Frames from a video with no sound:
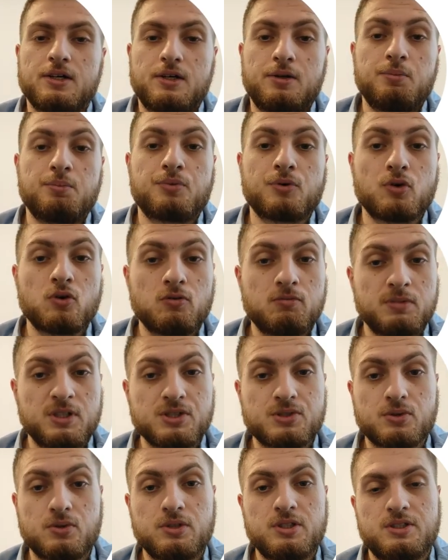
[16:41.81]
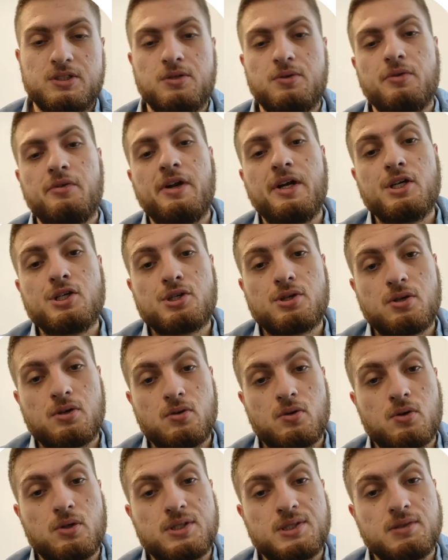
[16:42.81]
improvements or deterioration
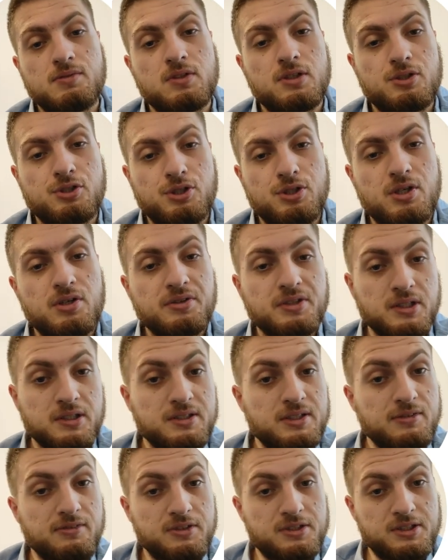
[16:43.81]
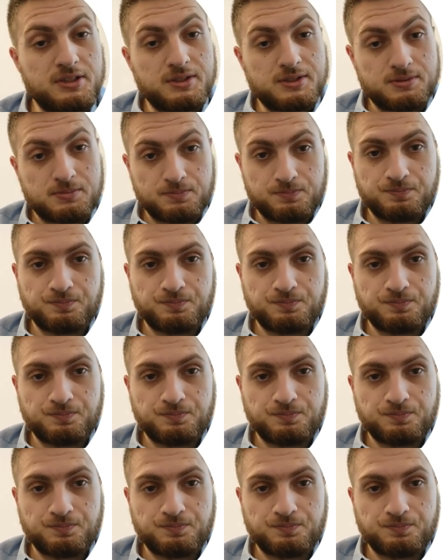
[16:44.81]
or civil engineering activities,